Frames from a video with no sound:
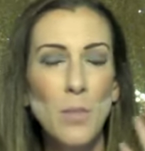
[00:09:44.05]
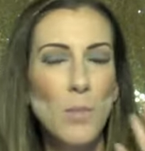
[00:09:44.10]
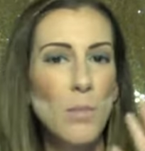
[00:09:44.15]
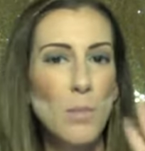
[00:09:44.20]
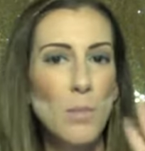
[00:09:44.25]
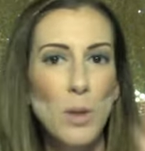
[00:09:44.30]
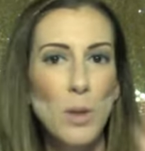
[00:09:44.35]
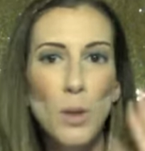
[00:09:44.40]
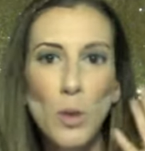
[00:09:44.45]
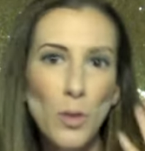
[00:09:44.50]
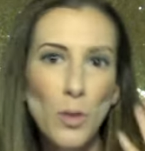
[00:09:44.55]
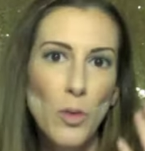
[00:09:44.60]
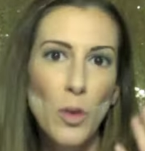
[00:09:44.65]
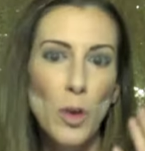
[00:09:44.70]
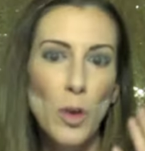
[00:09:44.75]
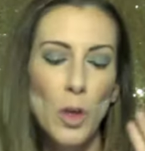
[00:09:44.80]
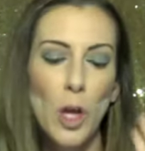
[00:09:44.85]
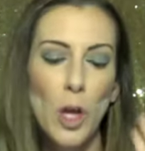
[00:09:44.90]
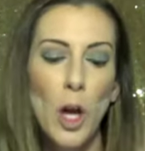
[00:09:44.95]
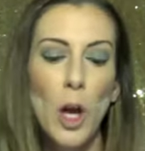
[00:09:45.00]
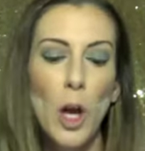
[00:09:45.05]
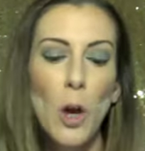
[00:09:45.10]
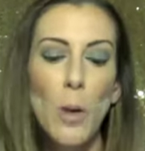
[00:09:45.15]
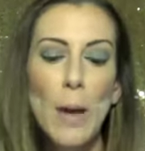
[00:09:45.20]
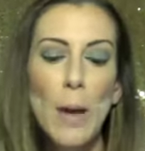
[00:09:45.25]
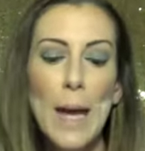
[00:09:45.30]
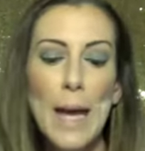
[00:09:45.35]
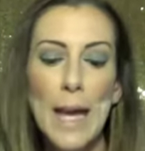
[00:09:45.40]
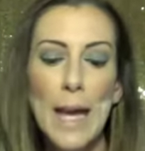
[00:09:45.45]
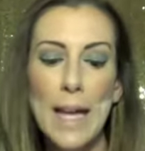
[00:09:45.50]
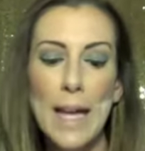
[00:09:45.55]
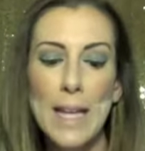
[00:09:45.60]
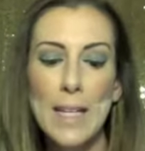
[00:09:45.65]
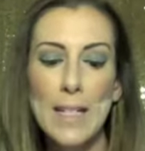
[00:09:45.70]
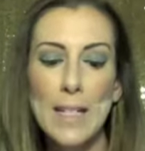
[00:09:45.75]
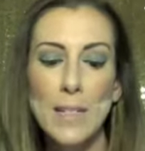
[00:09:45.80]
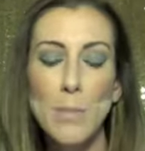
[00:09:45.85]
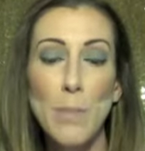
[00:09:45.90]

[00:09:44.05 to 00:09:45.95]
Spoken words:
beautiful glow is